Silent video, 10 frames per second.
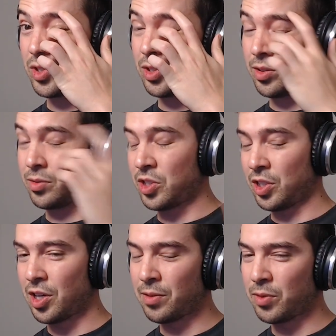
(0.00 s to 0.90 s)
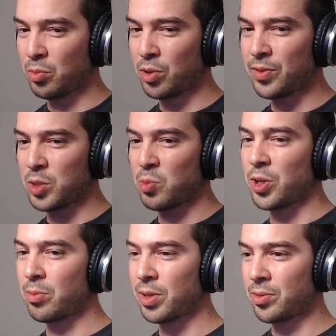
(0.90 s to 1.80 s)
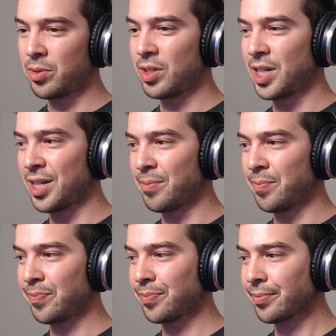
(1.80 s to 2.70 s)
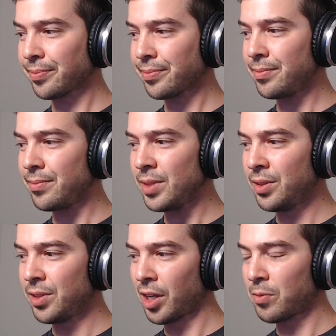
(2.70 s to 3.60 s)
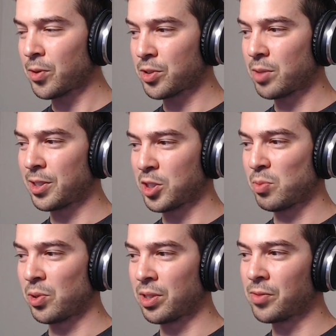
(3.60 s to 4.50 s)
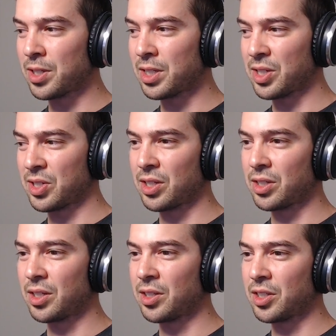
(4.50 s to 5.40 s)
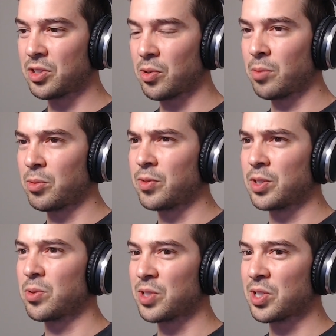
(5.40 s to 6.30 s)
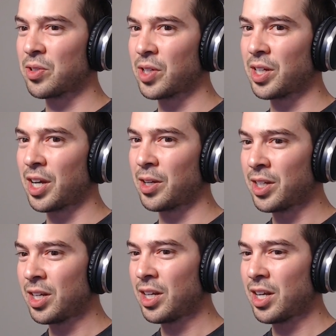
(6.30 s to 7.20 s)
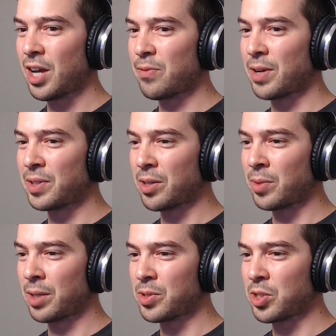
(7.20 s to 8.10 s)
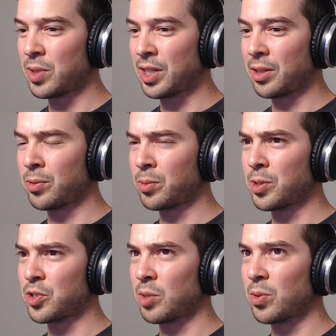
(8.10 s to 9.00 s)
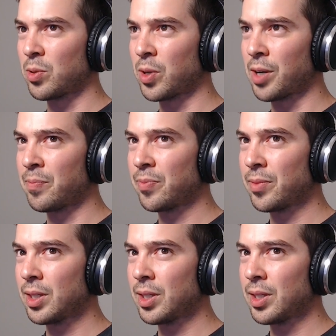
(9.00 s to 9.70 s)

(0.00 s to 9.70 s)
to to kind of the previous point about um, thinking first about exploitative ideas and then and then sort of moving towards theory i i found out when i was doing that group coaching program